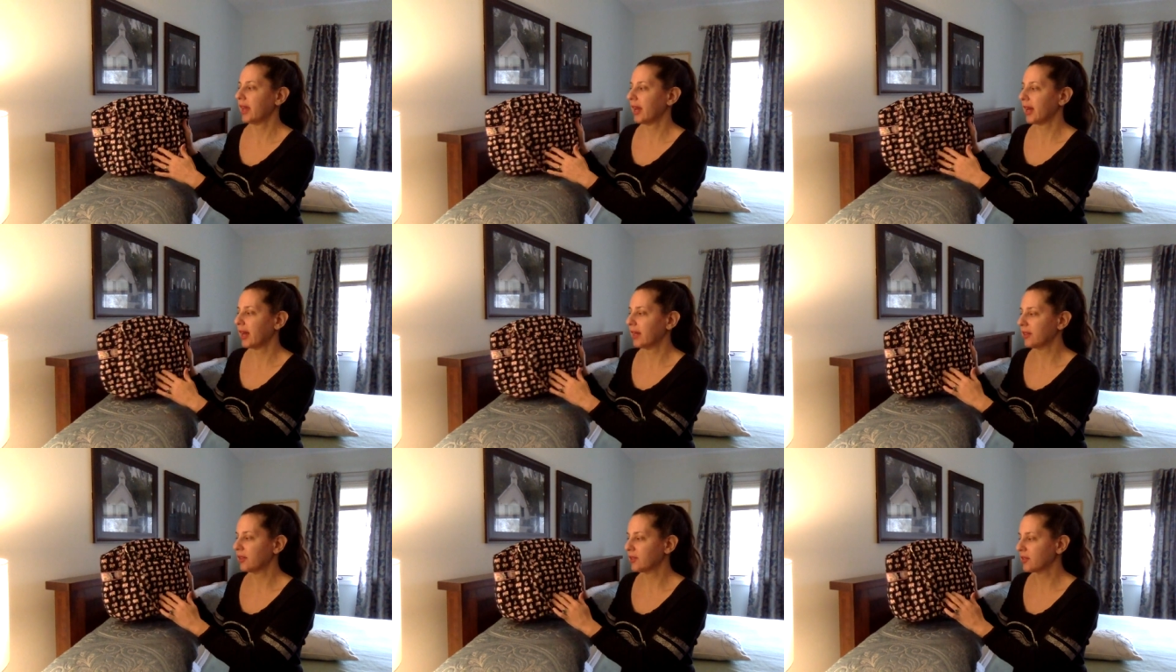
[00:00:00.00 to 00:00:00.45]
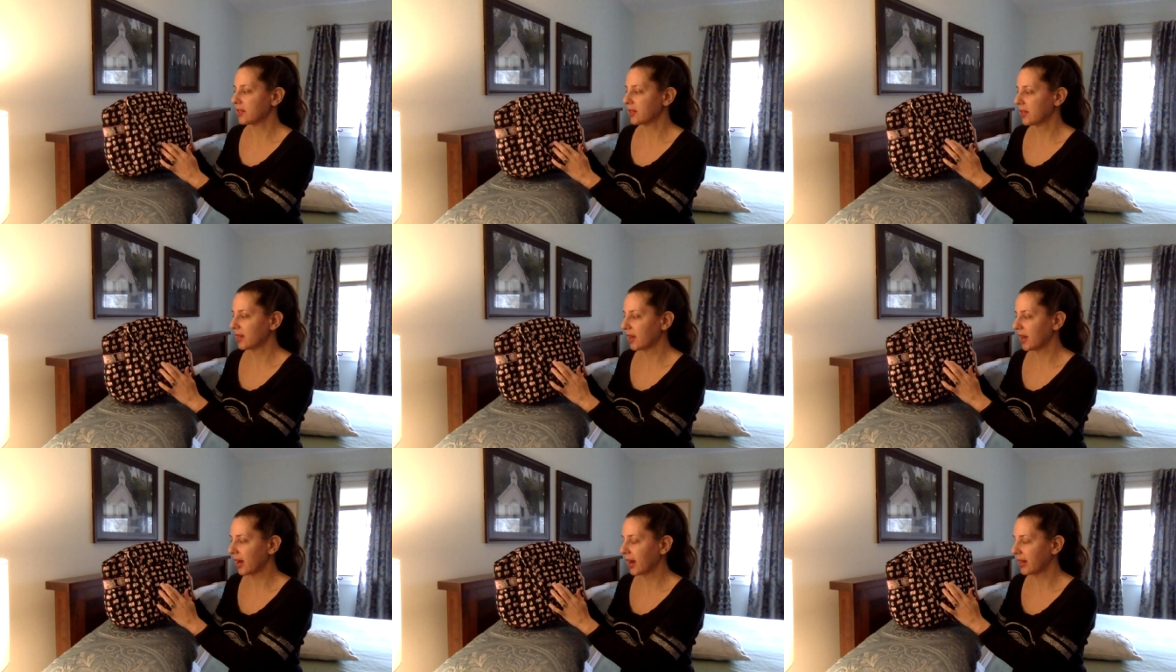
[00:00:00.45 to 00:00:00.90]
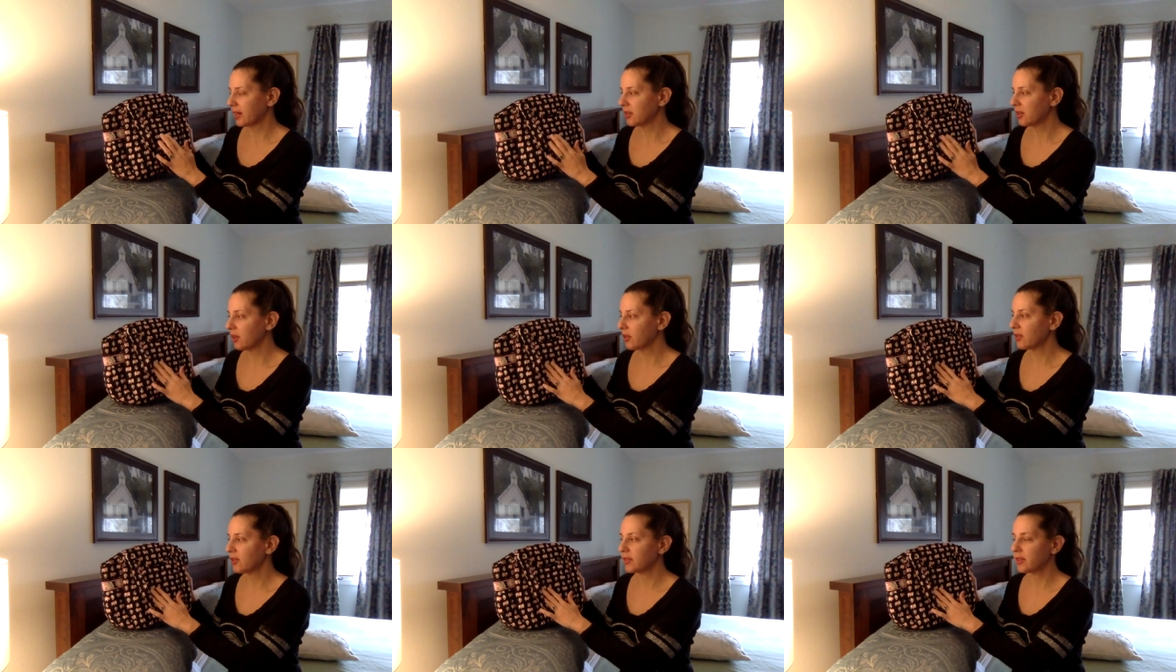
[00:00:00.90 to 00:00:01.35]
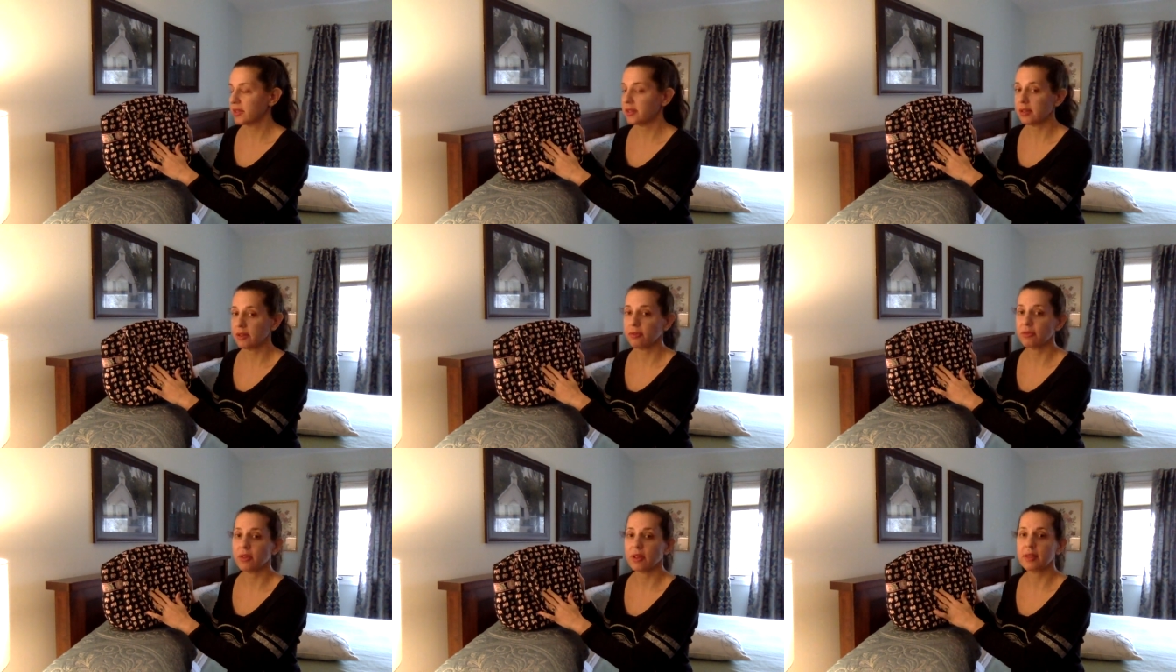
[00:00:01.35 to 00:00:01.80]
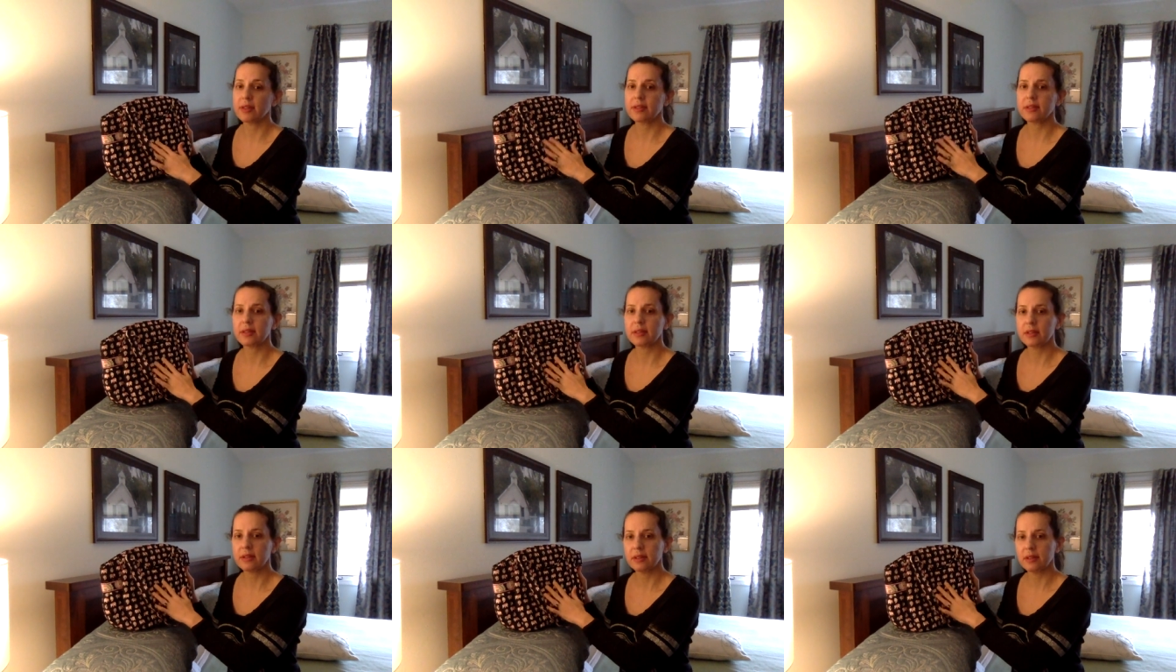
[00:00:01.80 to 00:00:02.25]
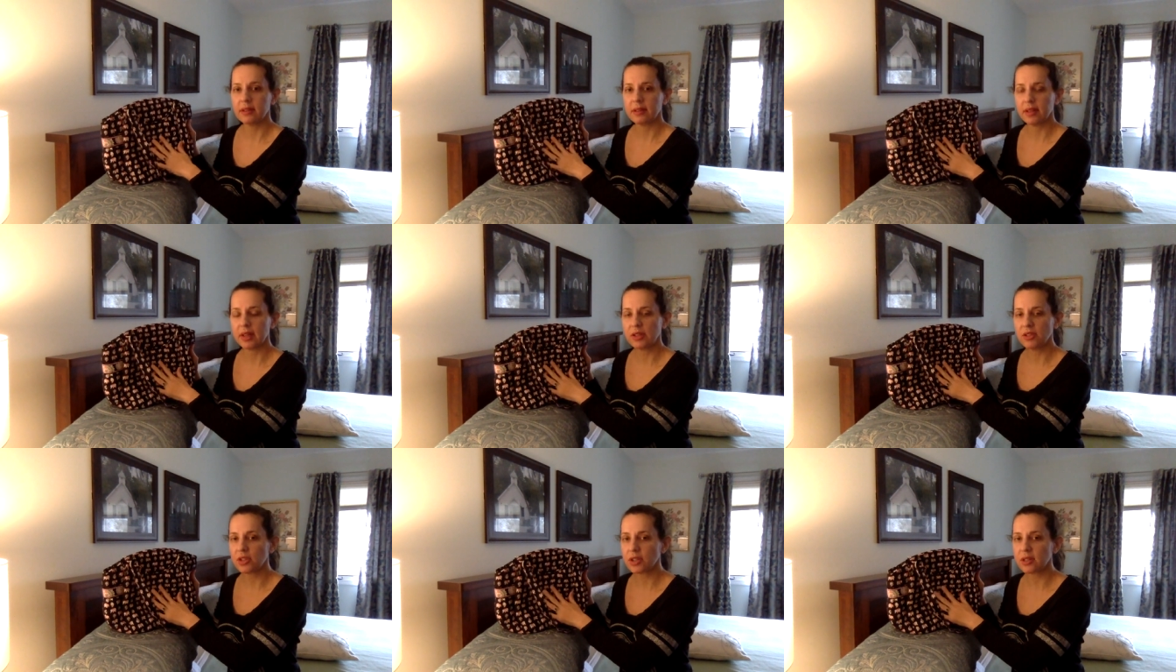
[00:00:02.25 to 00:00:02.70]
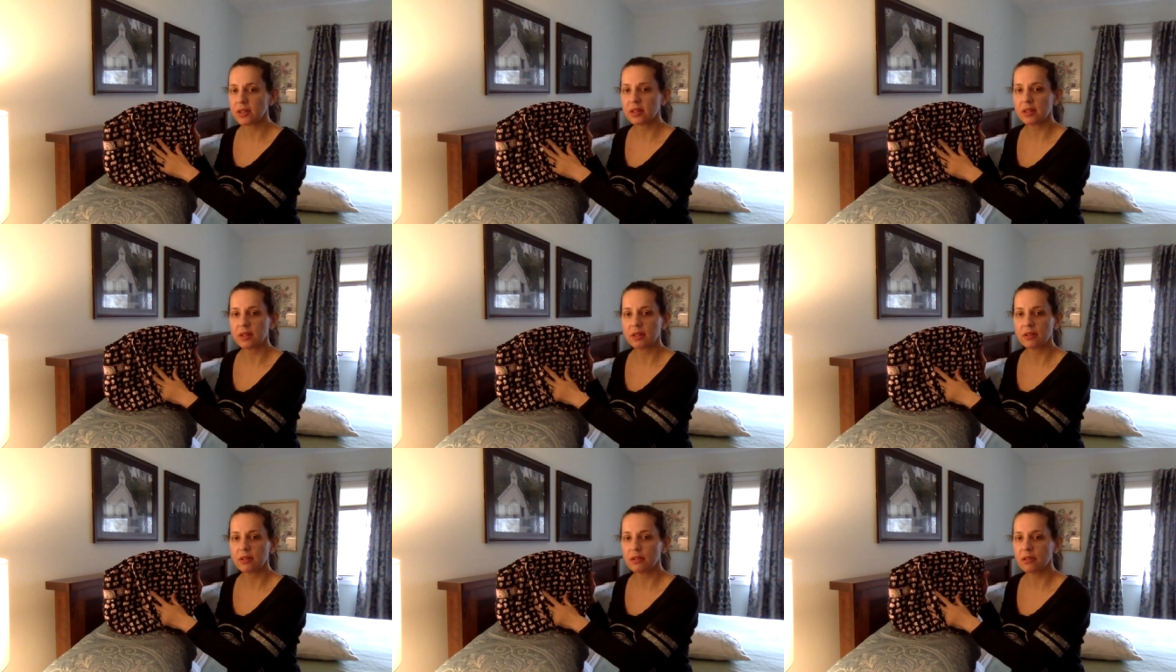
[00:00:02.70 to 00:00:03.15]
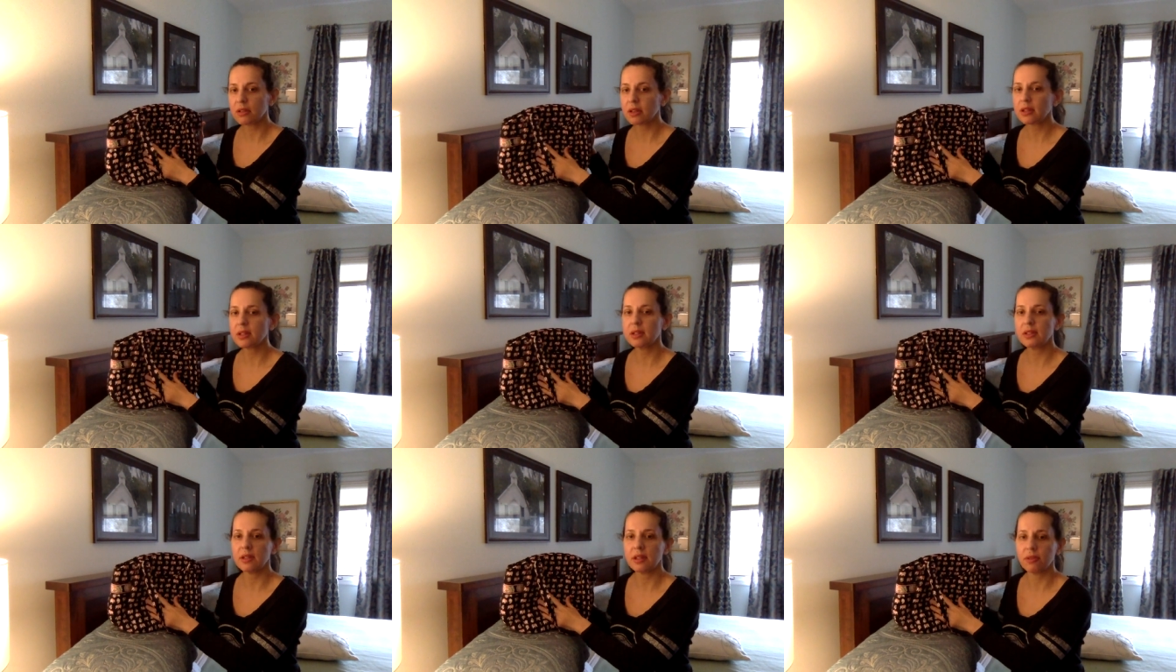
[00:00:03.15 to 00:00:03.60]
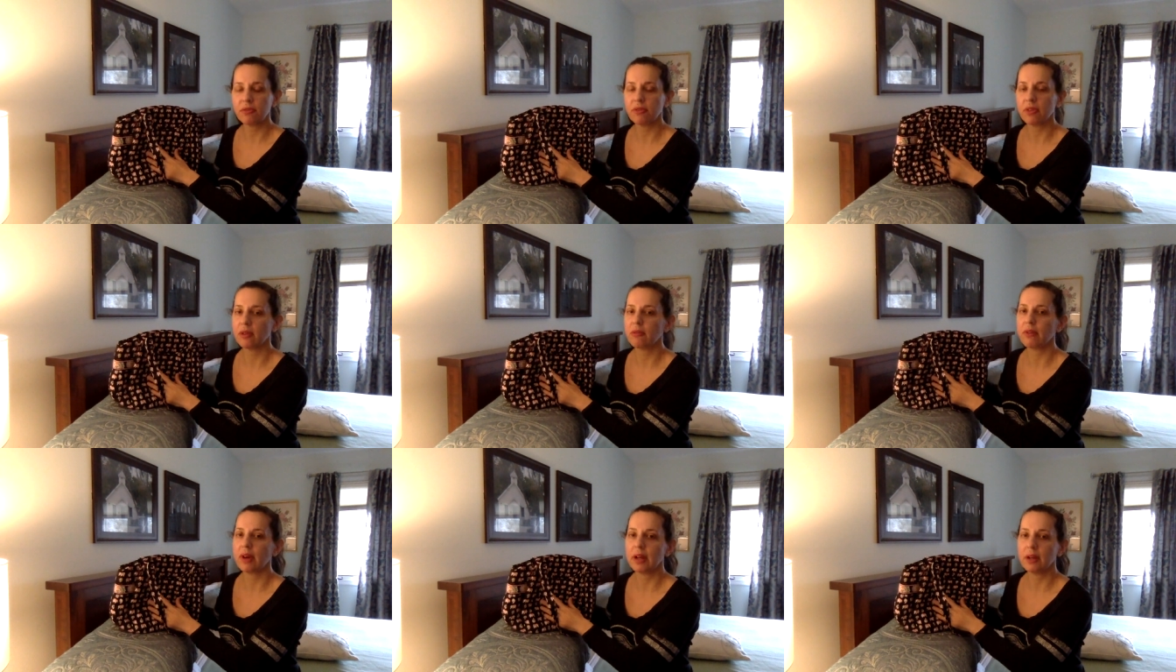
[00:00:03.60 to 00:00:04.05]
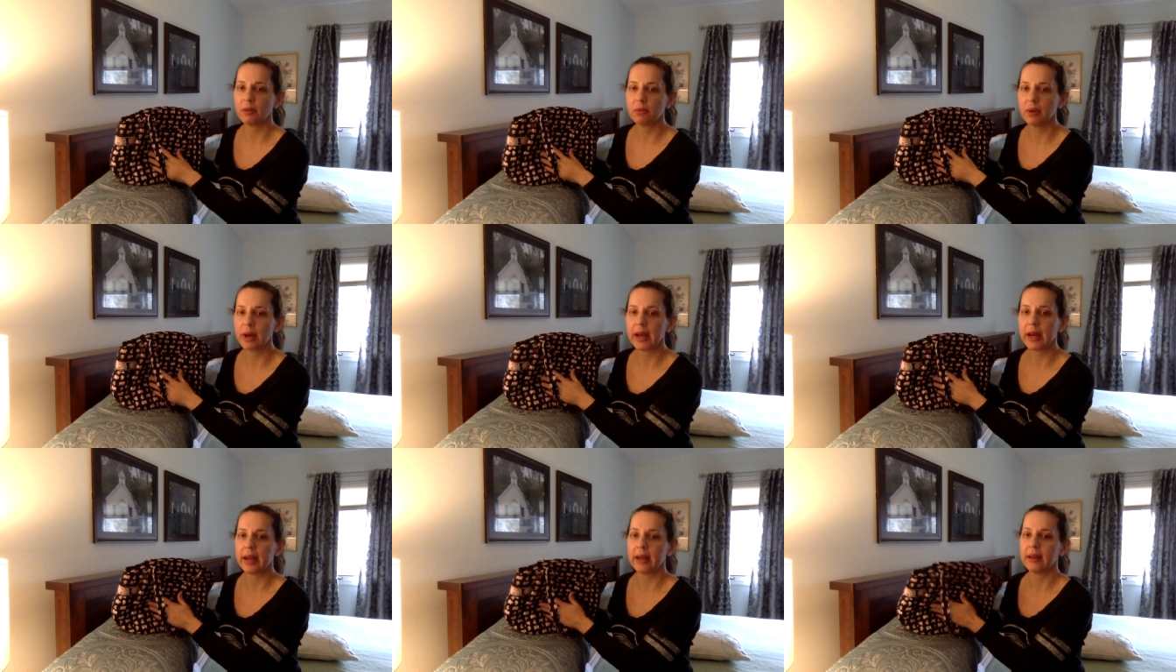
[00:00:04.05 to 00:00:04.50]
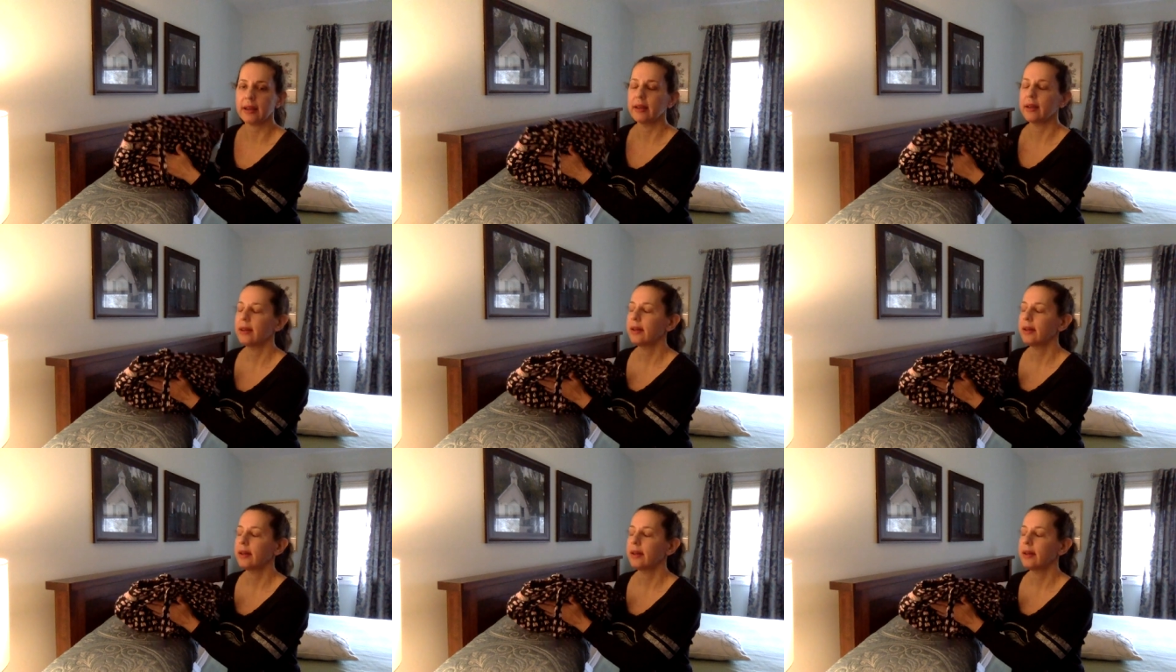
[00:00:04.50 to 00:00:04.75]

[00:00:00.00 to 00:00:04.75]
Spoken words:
And I noticed a difference. They just looked different right away.